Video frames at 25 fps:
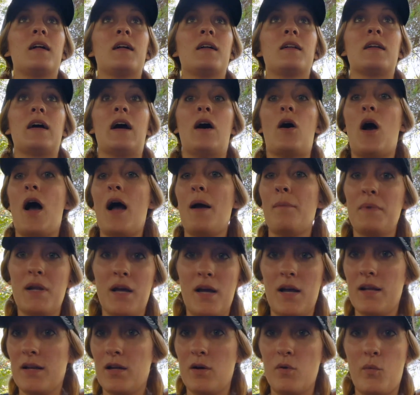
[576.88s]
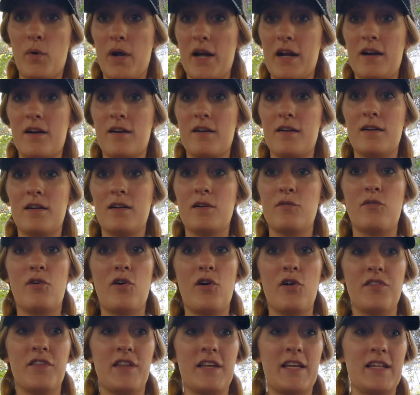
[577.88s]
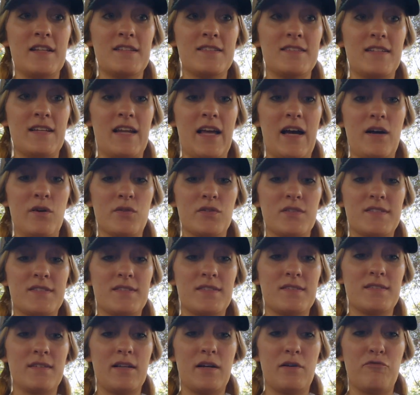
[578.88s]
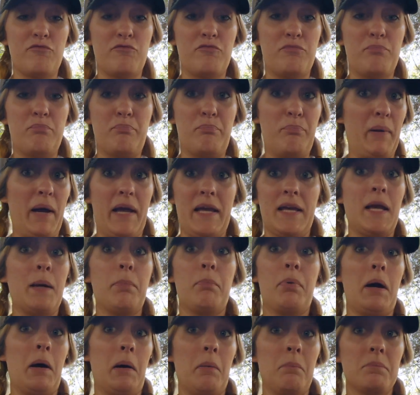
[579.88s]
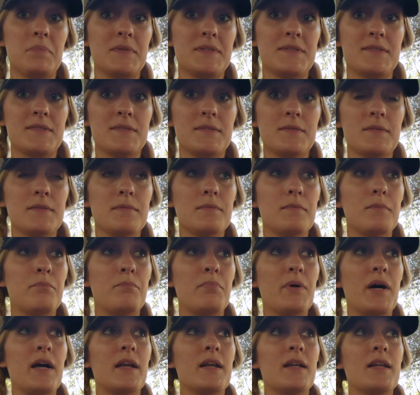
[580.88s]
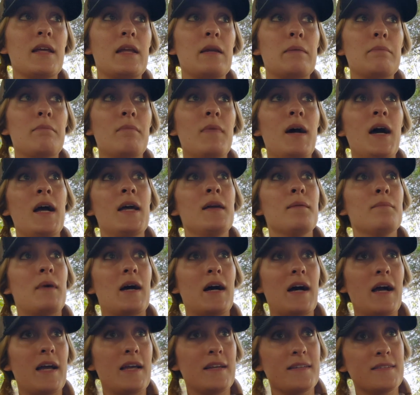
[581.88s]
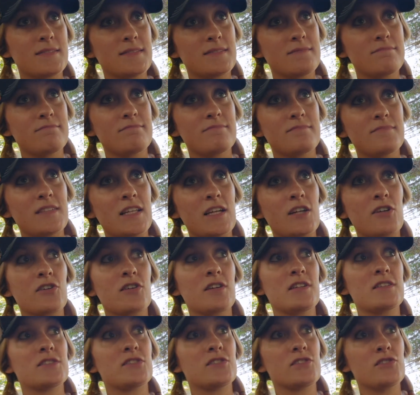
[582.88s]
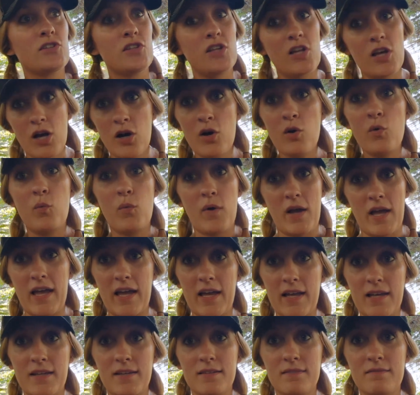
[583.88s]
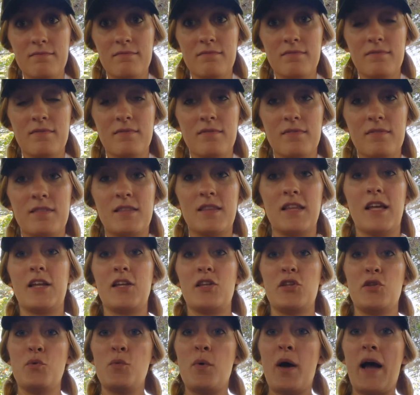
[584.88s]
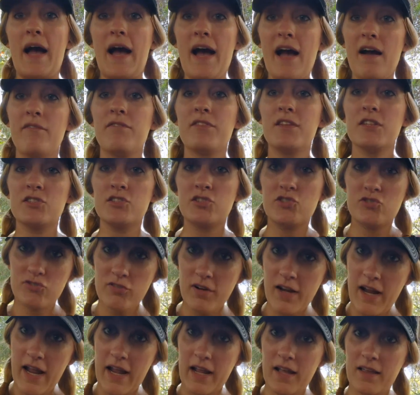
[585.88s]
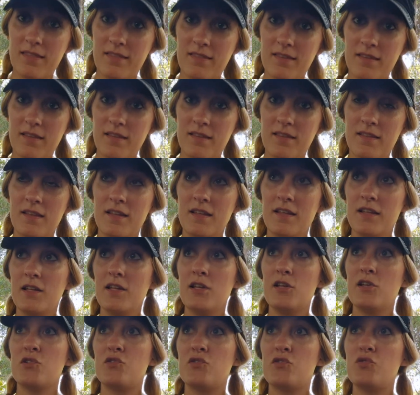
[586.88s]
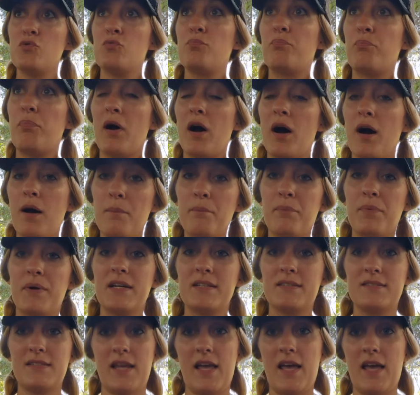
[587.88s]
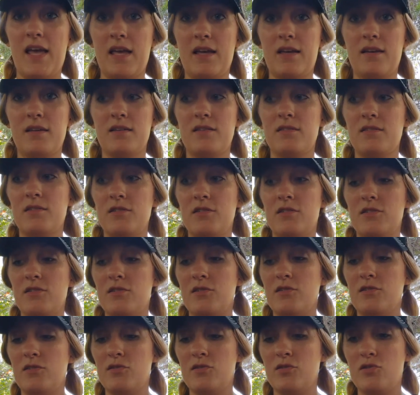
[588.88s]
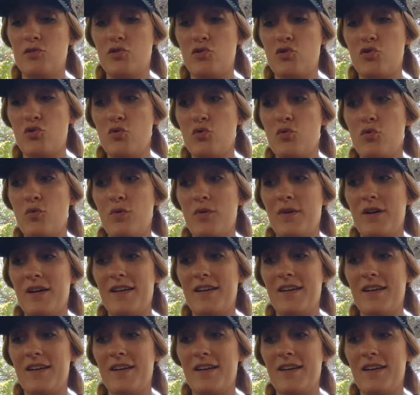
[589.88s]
Now, I'm not aware of all the ins and outs of bike pumps, but in my mind, there is no way that you have the strength to pump a tank to